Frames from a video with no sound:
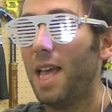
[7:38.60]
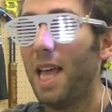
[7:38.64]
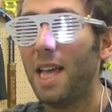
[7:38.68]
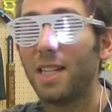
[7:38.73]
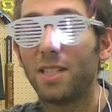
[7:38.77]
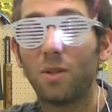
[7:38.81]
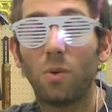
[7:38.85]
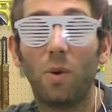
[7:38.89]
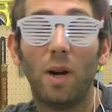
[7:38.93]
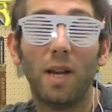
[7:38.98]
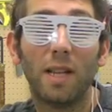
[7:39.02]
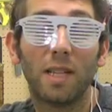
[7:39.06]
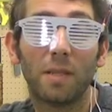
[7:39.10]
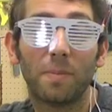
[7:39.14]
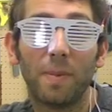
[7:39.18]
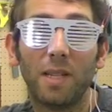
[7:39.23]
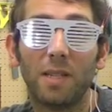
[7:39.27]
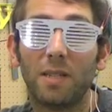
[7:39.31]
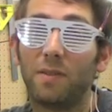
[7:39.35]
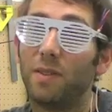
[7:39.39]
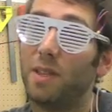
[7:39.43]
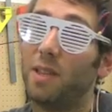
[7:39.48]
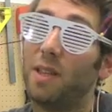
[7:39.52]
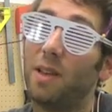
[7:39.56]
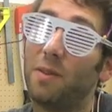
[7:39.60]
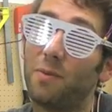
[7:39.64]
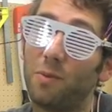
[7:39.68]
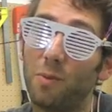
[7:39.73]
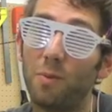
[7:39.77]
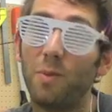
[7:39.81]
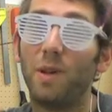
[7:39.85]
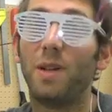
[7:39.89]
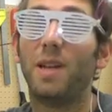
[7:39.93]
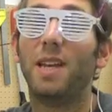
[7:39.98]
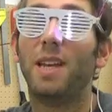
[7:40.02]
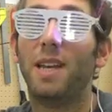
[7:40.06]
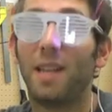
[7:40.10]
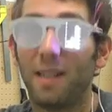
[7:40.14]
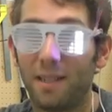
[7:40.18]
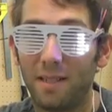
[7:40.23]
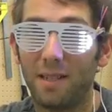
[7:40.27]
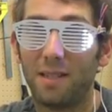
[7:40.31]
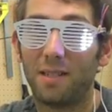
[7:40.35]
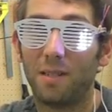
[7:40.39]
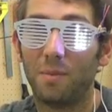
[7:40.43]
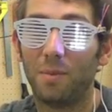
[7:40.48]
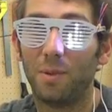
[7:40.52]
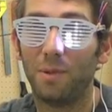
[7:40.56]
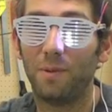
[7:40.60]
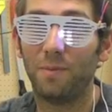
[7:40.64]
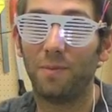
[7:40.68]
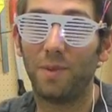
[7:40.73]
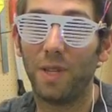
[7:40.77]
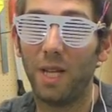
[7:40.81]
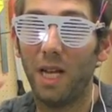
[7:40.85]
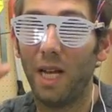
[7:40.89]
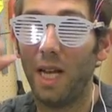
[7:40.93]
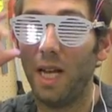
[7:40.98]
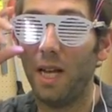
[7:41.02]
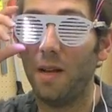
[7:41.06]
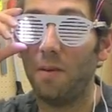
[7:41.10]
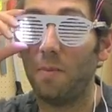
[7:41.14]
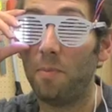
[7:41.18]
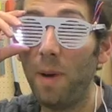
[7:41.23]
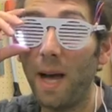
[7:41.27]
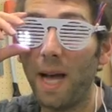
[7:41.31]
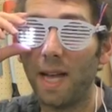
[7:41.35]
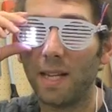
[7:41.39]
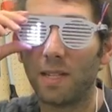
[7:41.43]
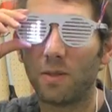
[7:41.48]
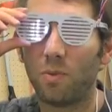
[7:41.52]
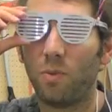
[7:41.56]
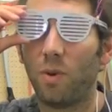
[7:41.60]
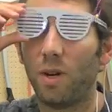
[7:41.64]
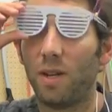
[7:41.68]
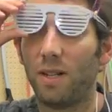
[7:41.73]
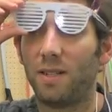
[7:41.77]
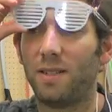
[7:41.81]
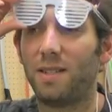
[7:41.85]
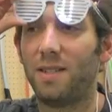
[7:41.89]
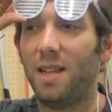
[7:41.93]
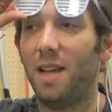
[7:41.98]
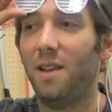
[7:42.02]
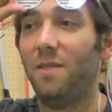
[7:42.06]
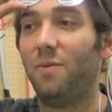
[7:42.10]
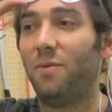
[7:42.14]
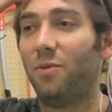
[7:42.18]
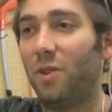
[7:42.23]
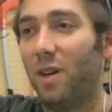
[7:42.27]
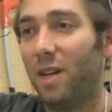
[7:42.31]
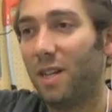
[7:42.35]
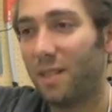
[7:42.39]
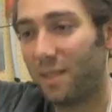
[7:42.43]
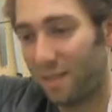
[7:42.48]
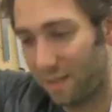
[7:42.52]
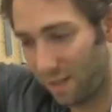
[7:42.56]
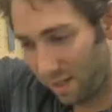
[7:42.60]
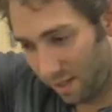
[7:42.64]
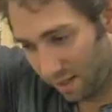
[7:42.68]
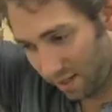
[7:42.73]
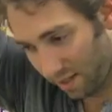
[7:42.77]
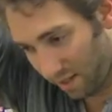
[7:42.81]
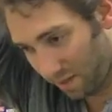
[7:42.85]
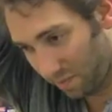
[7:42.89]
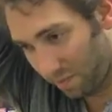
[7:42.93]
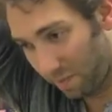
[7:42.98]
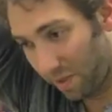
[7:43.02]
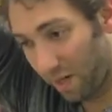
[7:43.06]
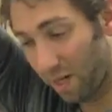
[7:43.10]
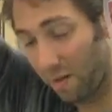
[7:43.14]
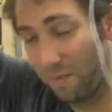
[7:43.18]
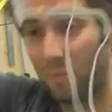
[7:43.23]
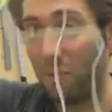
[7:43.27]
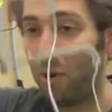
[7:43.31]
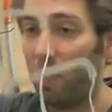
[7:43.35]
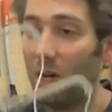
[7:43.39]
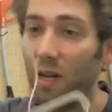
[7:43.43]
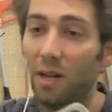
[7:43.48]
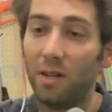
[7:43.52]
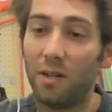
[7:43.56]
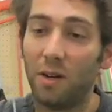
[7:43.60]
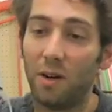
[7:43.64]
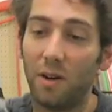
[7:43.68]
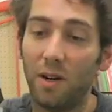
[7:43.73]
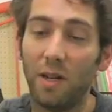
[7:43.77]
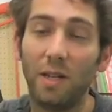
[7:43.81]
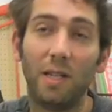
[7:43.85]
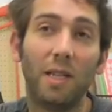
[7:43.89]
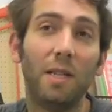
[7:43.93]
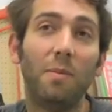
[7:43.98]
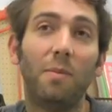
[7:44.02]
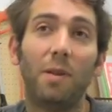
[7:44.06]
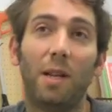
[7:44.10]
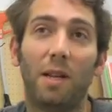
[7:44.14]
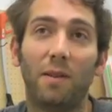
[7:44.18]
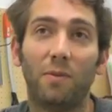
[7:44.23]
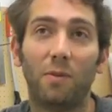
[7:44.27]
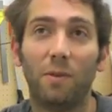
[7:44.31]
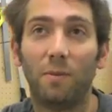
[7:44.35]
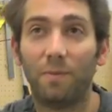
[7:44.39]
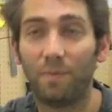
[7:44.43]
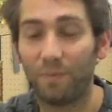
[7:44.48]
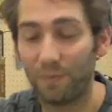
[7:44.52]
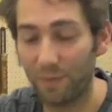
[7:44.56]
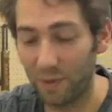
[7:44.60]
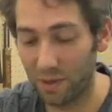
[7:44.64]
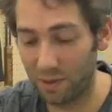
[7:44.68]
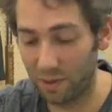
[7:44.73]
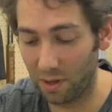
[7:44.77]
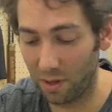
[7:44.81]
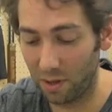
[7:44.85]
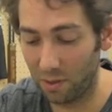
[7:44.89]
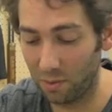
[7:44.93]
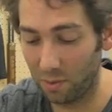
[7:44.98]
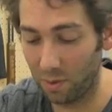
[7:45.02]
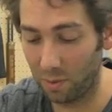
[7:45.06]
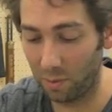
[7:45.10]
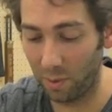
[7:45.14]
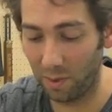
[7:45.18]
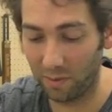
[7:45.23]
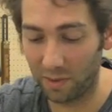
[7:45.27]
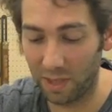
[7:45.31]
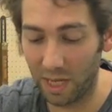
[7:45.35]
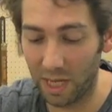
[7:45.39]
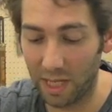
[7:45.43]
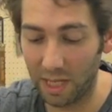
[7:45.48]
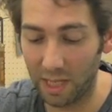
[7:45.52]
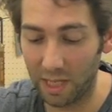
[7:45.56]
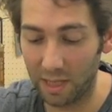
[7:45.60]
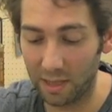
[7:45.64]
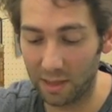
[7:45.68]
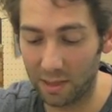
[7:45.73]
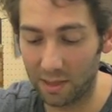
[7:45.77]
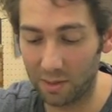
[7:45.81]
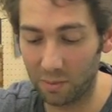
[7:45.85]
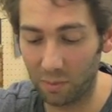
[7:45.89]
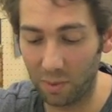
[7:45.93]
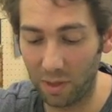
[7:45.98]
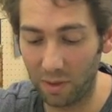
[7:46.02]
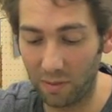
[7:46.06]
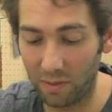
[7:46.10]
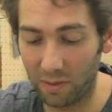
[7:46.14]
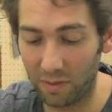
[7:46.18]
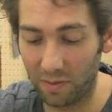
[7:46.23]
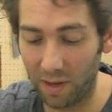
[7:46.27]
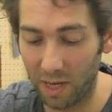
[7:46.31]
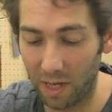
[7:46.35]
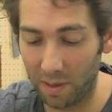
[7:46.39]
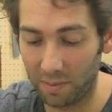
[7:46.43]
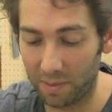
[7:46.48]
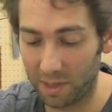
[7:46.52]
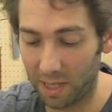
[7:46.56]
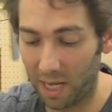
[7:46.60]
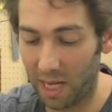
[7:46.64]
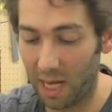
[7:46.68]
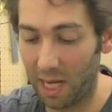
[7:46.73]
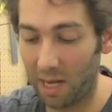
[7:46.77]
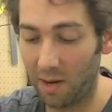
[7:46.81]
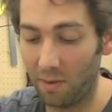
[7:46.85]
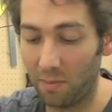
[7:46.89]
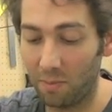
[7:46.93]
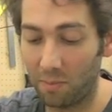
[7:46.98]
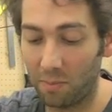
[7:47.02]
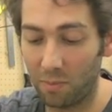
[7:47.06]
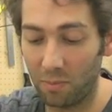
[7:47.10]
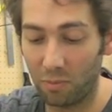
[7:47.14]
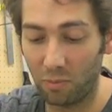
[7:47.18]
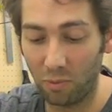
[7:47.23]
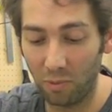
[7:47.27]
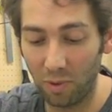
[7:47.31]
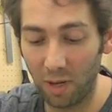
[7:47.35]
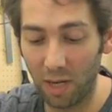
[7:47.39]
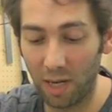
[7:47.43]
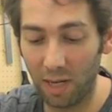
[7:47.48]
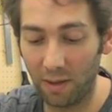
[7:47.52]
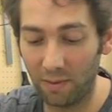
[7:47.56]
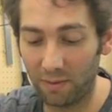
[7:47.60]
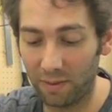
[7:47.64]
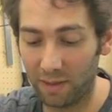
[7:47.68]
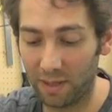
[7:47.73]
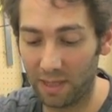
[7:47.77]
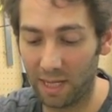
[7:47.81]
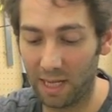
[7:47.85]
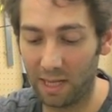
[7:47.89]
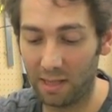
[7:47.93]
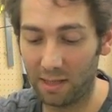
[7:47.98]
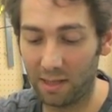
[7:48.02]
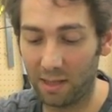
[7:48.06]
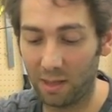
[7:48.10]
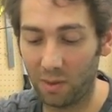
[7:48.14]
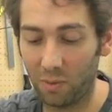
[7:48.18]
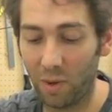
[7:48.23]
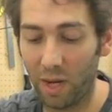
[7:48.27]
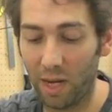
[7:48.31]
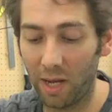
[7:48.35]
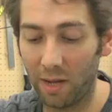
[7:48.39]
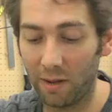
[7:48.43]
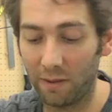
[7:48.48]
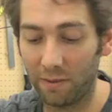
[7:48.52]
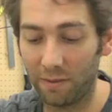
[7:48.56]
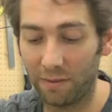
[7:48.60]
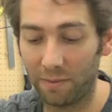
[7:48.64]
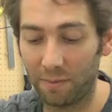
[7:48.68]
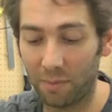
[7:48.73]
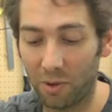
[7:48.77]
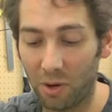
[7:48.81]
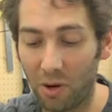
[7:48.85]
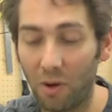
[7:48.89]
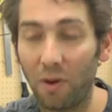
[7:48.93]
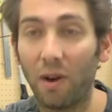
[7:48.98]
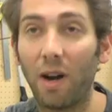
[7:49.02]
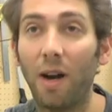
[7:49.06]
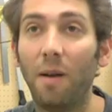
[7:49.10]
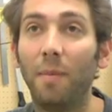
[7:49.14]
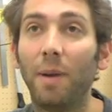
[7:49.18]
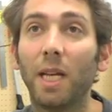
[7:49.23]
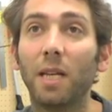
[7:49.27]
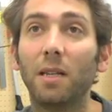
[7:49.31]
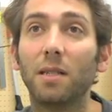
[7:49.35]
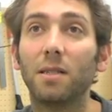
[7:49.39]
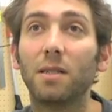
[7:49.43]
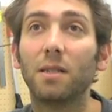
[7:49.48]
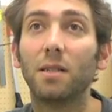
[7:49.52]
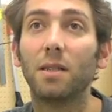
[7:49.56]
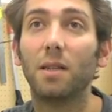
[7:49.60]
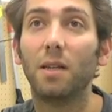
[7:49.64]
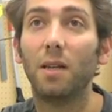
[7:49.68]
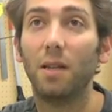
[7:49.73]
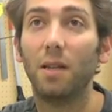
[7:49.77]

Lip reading: expensive and therefore inaccessible. But what it's done for us is it's been a brilliant R&D platform. So what we've done is we've developed a really fantastic way of programming it.